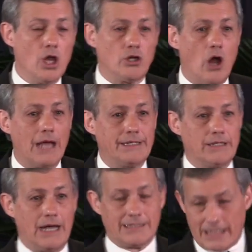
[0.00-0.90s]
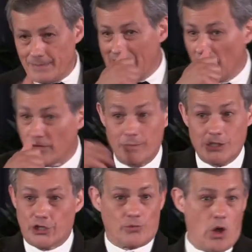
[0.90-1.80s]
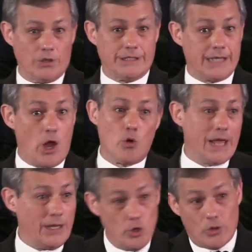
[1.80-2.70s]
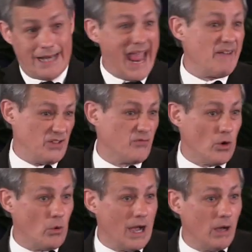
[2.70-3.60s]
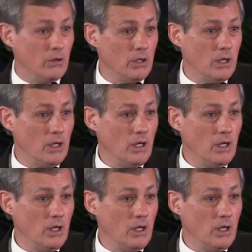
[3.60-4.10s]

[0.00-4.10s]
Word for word: God did not step down from his throne and say, okay, you can have it for a while.